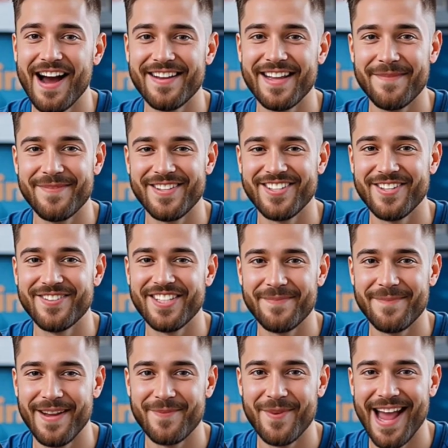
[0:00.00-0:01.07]
numbers used to
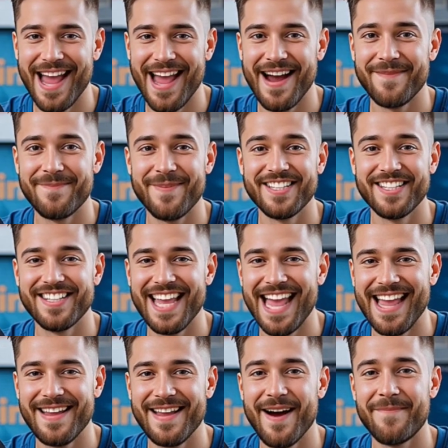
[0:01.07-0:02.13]
be rare, but
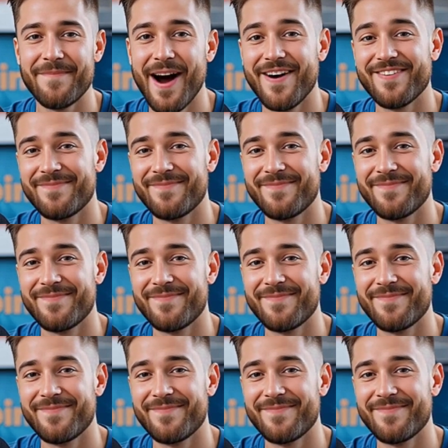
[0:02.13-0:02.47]
today, most